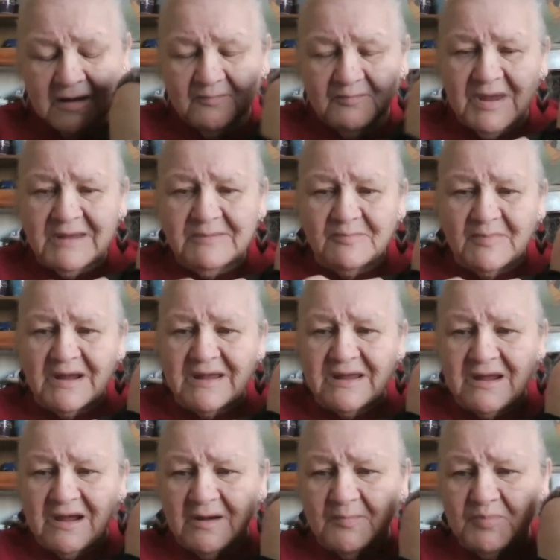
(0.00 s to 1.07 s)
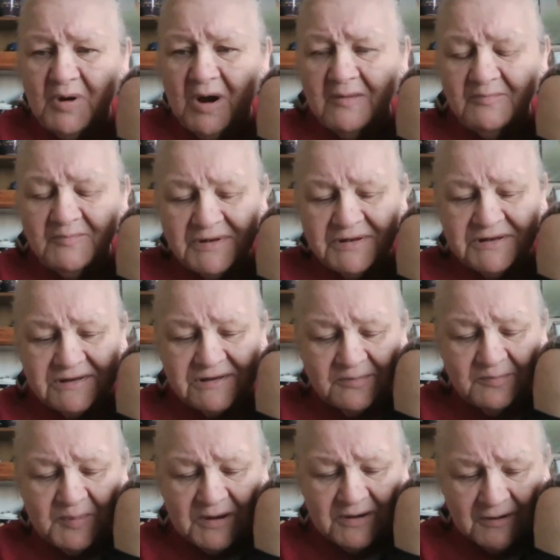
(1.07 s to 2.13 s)
make my problems
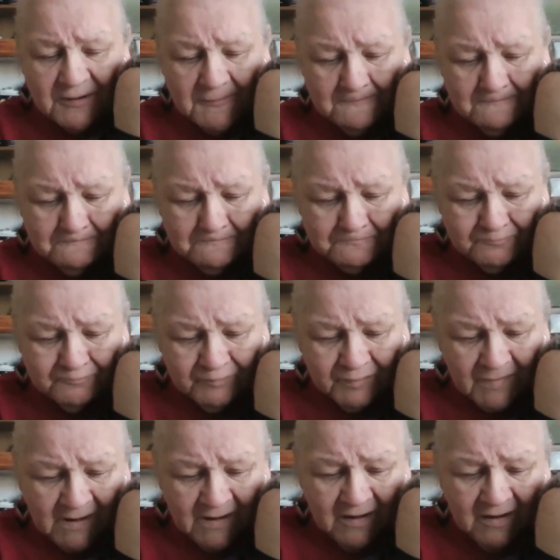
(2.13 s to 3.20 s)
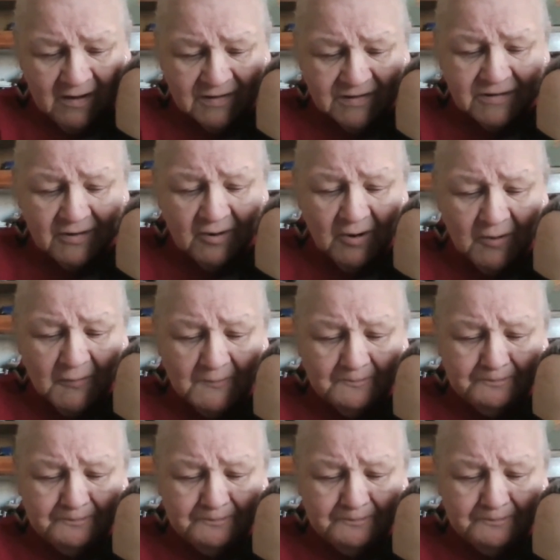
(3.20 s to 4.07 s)
disappear. So